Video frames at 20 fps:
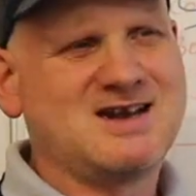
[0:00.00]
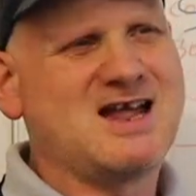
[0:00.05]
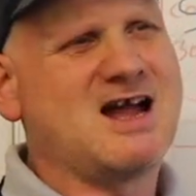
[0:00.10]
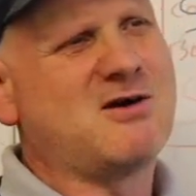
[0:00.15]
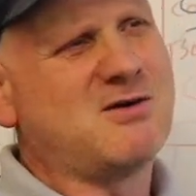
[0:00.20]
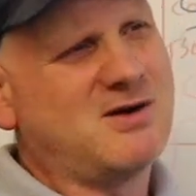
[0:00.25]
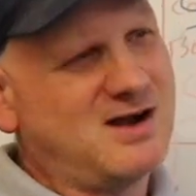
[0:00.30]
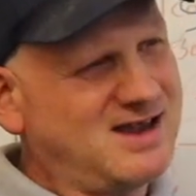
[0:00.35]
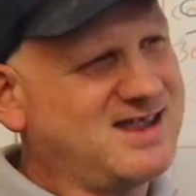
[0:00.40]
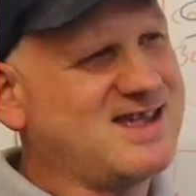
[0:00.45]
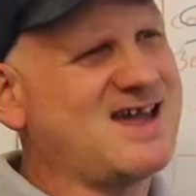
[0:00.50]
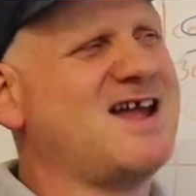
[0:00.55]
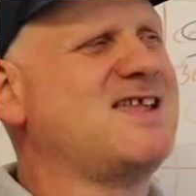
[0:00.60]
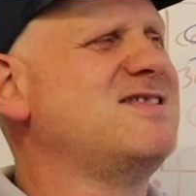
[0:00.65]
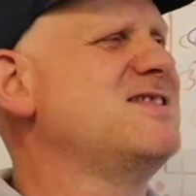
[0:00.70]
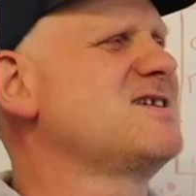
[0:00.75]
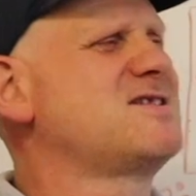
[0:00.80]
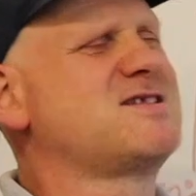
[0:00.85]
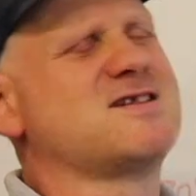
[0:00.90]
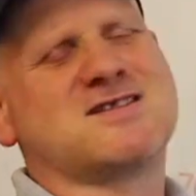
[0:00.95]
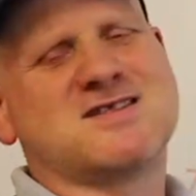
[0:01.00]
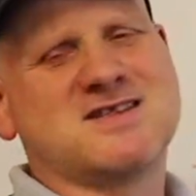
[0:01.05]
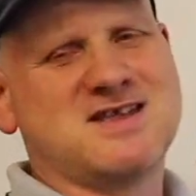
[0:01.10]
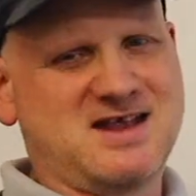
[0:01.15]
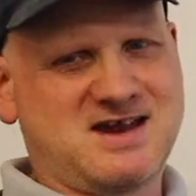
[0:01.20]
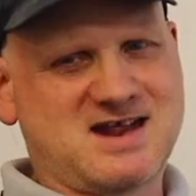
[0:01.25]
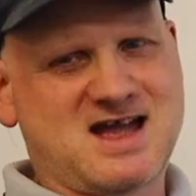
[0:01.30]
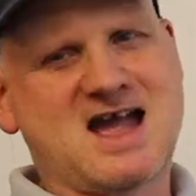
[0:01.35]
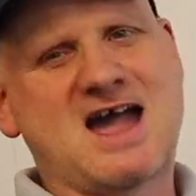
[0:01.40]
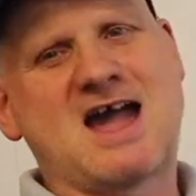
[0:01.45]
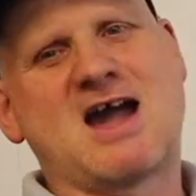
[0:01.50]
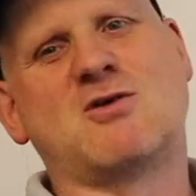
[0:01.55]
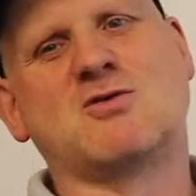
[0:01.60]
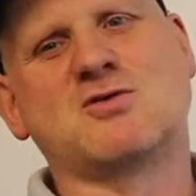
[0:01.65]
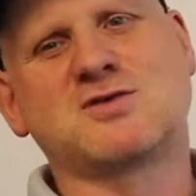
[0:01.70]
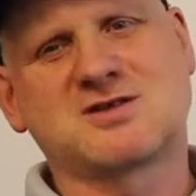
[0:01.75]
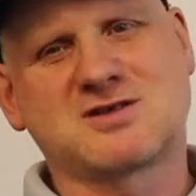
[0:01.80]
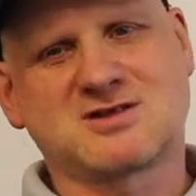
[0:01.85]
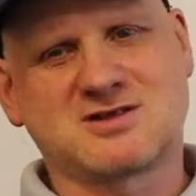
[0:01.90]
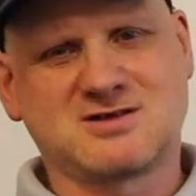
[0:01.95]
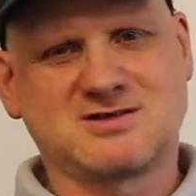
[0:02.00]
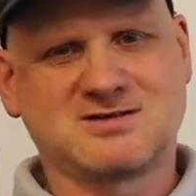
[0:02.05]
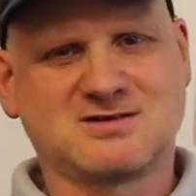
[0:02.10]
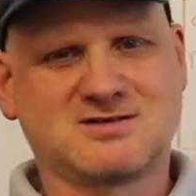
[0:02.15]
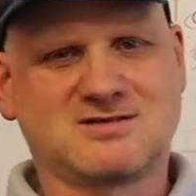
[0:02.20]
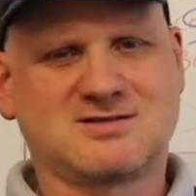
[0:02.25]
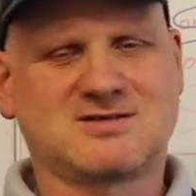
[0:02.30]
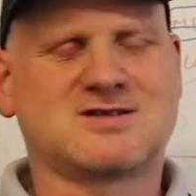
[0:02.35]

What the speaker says: Now, again, this isn't in a house,